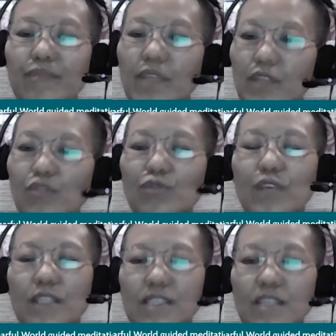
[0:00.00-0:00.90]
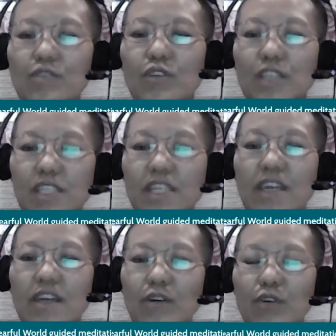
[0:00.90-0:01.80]
then you can sit on the
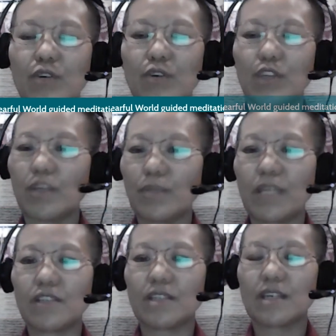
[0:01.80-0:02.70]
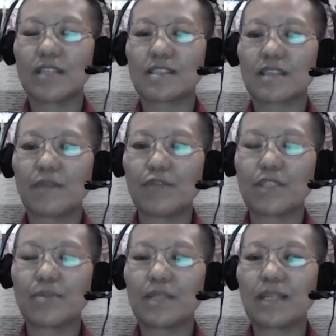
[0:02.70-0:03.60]
chair or on the bed as
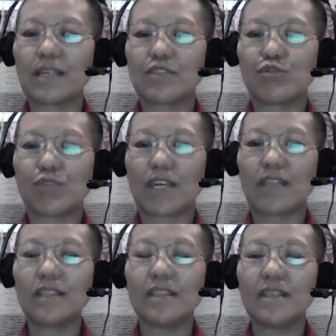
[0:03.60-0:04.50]
comfortably as you can.